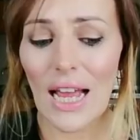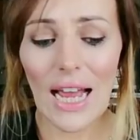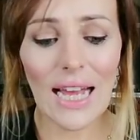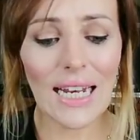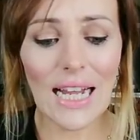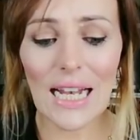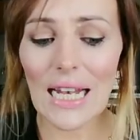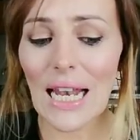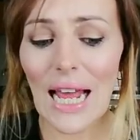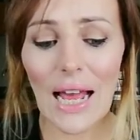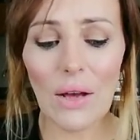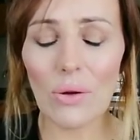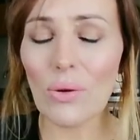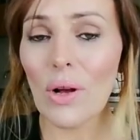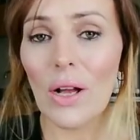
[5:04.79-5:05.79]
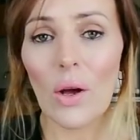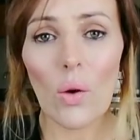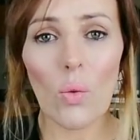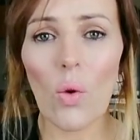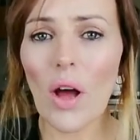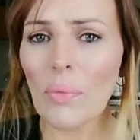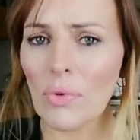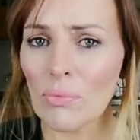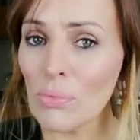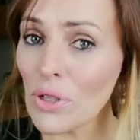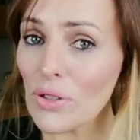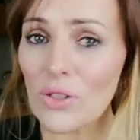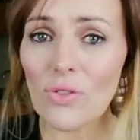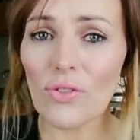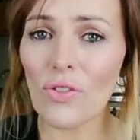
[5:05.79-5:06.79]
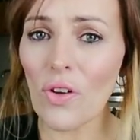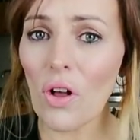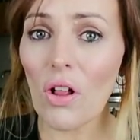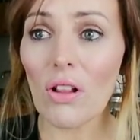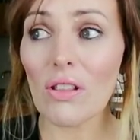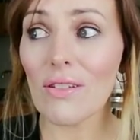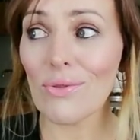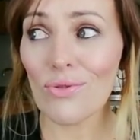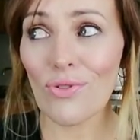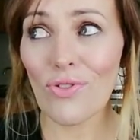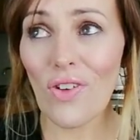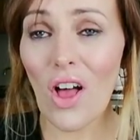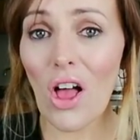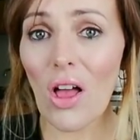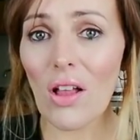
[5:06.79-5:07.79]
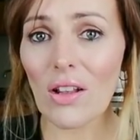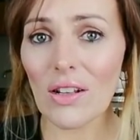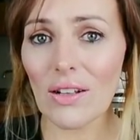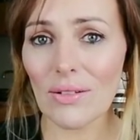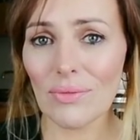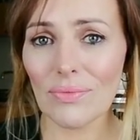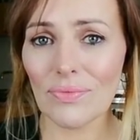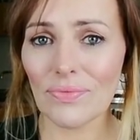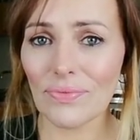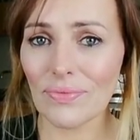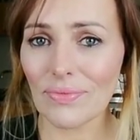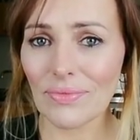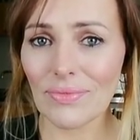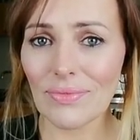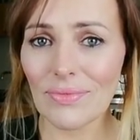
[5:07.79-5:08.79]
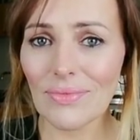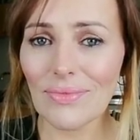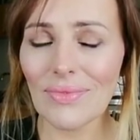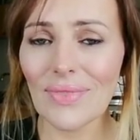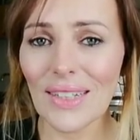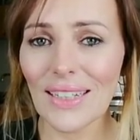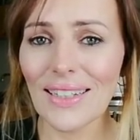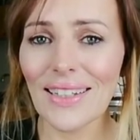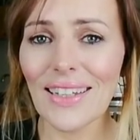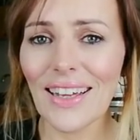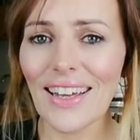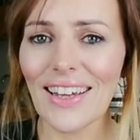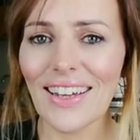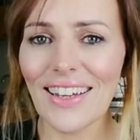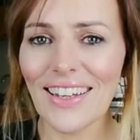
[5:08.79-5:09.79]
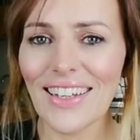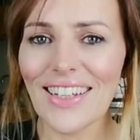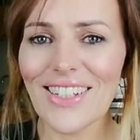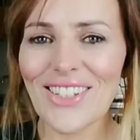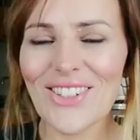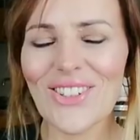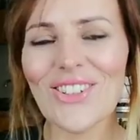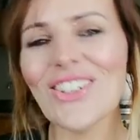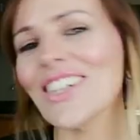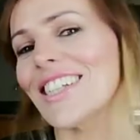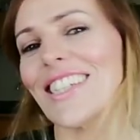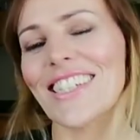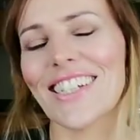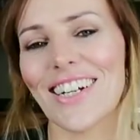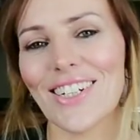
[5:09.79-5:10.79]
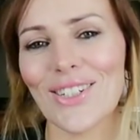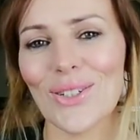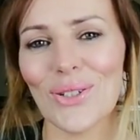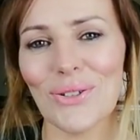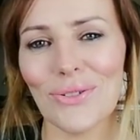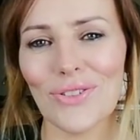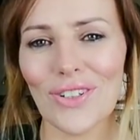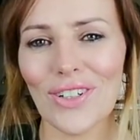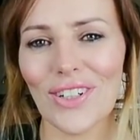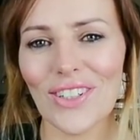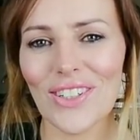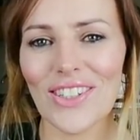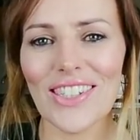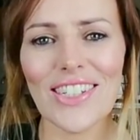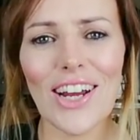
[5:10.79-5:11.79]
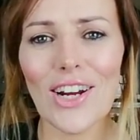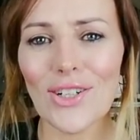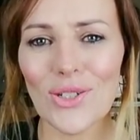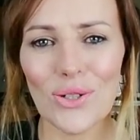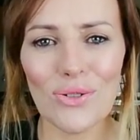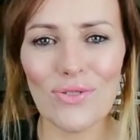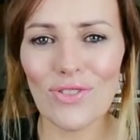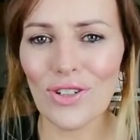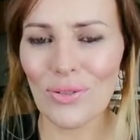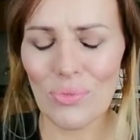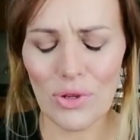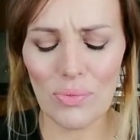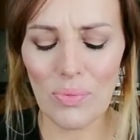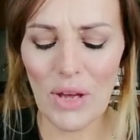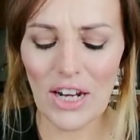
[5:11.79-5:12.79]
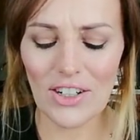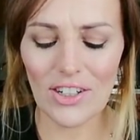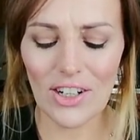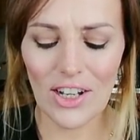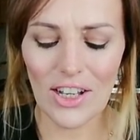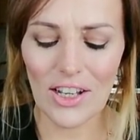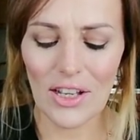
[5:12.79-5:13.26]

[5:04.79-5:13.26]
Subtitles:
and allow what must fall, fall. Yeah, so you can start over. Start over with better,